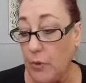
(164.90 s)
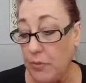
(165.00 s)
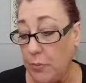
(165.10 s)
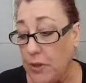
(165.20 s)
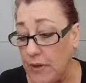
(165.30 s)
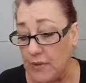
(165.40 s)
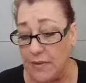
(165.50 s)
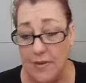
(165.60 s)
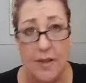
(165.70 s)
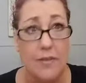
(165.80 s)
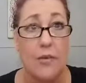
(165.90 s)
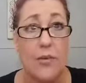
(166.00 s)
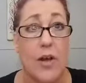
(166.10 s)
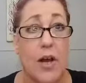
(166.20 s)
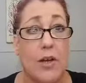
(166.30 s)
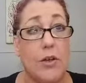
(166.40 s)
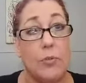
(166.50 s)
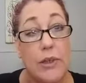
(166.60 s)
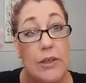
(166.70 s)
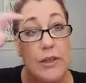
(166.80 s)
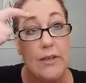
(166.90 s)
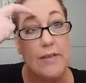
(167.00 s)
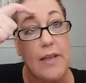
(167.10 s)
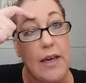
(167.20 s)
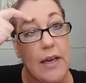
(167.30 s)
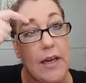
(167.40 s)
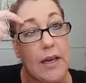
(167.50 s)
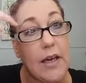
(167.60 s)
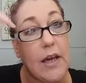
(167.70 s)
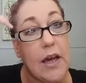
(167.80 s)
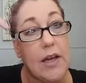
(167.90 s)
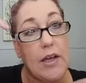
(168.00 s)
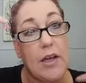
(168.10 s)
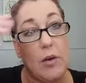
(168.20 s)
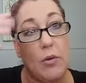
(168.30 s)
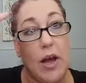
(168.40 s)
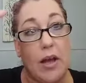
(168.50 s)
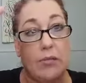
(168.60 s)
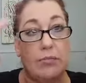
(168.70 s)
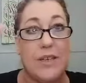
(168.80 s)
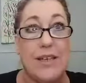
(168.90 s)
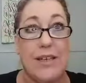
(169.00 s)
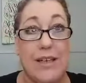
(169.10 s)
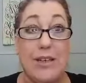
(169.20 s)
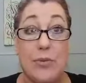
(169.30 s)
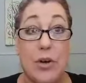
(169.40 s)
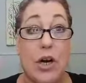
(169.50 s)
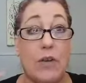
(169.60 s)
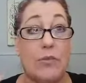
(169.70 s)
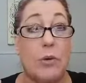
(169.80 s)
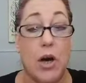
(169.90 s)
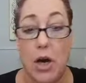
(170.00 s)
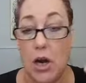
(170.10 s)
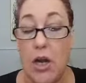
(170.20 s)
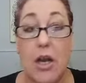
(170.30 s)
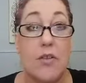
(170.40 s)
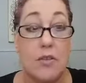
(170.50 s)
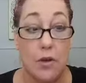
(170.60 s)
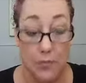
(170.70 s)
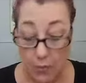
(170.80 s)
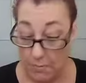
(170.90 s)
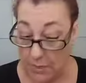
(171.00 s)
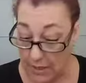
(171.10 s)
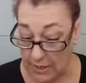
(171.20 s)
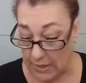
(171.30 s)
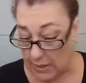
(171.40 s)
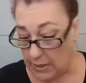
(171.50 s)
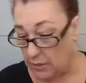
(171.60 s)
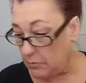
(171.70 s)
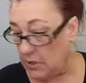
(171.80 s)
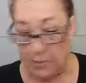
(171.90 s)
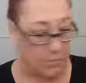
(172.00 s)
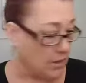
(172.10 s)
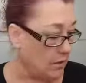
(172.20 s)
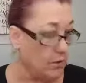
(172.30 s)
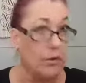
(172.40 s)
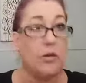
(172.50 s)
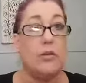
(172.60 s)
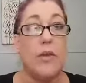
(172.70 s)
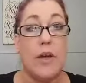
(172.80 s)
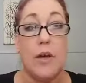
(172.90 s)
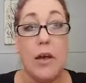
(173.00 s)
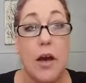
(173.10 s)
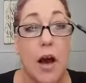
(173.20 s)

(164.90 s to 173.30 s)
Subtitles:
with putting the stencils on, you really see kind of how far off you are. So for me, let me get my little thing.